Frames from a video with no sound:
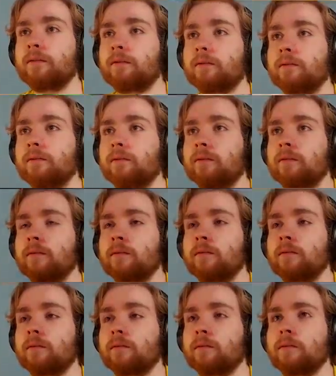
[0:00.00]

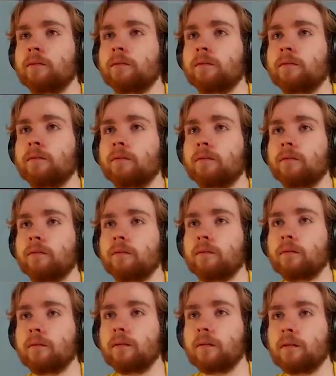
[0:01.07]

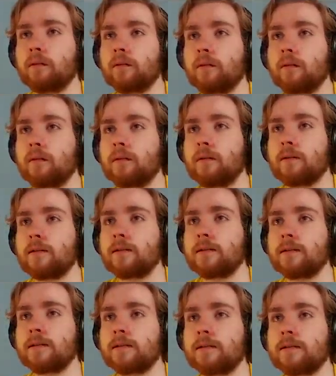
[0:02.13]

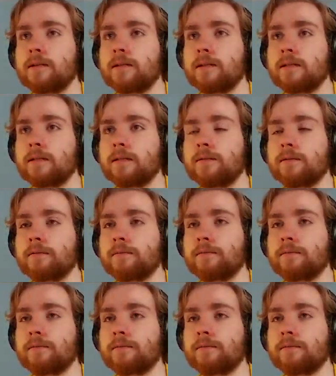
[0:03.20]
(no one is talking)